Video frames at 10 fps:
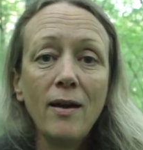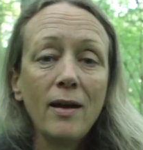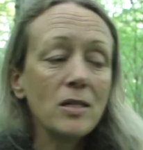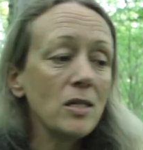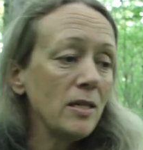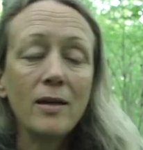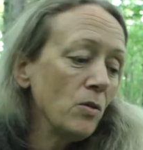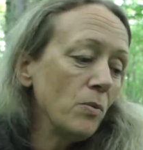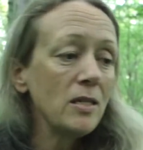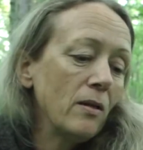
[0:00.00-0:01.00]
And
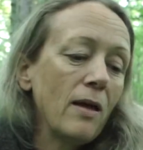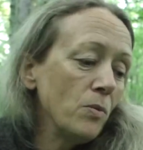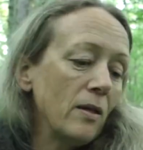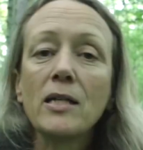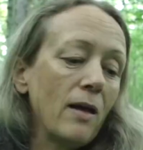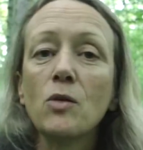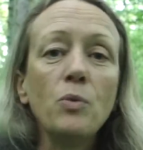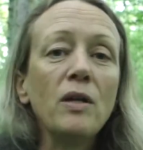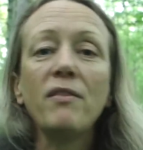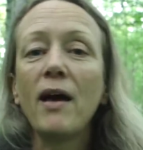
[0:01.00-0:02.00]
still will ask,
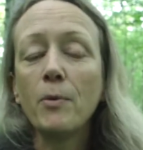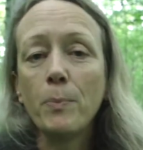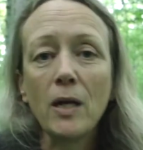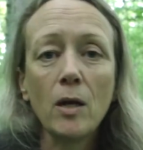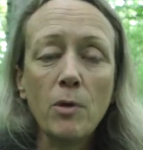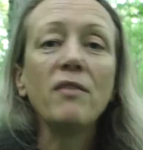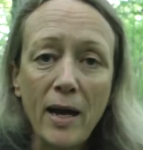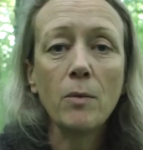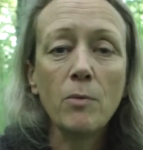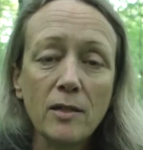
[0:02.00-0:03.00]
will that become a
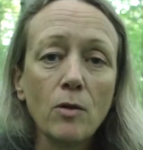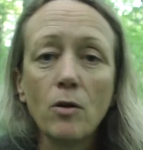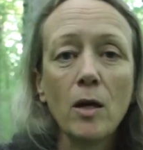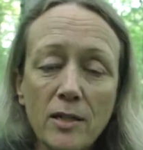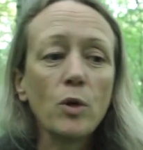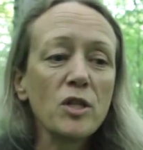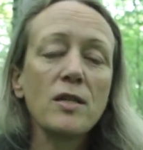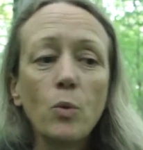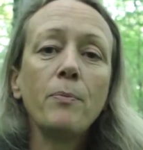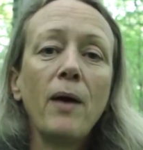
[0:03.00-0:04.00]
pattern? Or what's
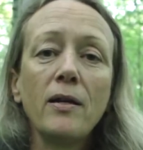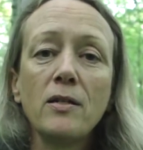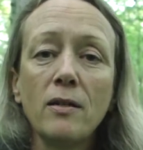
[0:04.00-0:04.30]
that pattern?